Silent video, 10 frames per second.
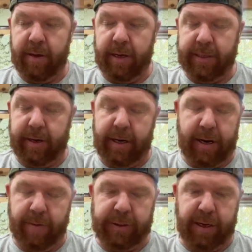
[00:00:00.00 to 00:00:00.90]

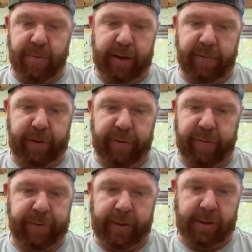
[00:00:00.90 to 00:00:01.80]
And I'm just going to make a
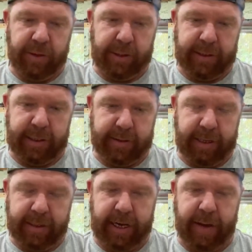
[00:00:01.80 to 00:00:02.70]
very fictitious
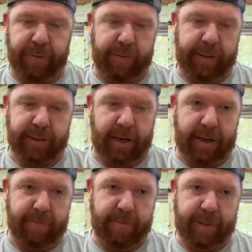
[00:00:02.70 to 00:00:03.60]
example
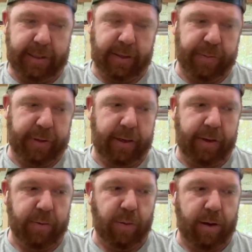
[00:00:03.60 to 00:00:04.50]
doesn't completely
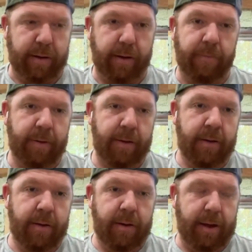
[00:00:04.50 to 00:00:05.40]
hold water.
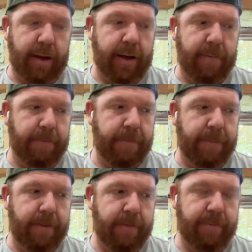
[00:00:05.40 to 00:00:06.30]

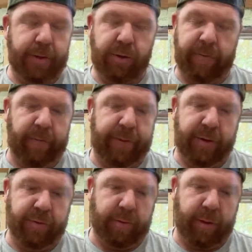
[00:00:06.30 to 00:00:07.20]
But you have a
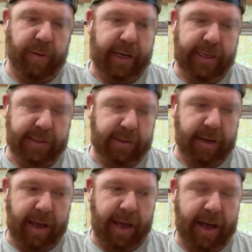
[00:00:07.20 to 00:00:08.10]
feature request
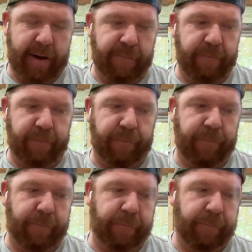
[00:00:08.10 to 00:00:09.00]
to add
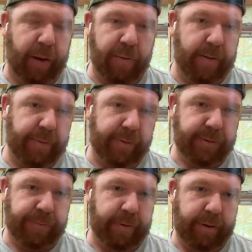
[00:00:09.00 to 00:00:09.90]
phone
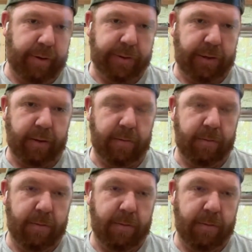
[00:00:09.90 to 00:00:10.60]
numbers for a user.